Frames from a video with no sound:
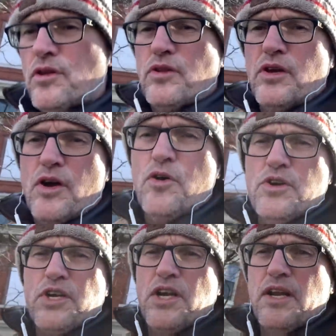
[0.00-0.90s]
the
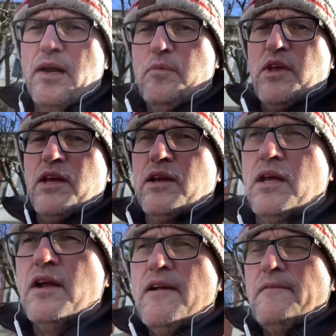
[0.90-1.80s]
ocean and we get
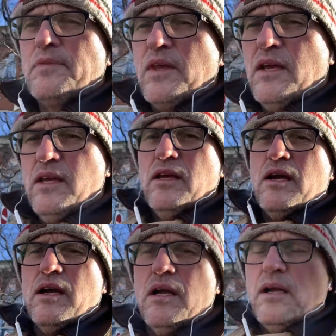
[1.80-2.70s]
a, a
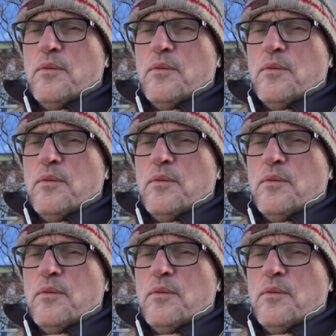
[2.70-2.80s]
uh,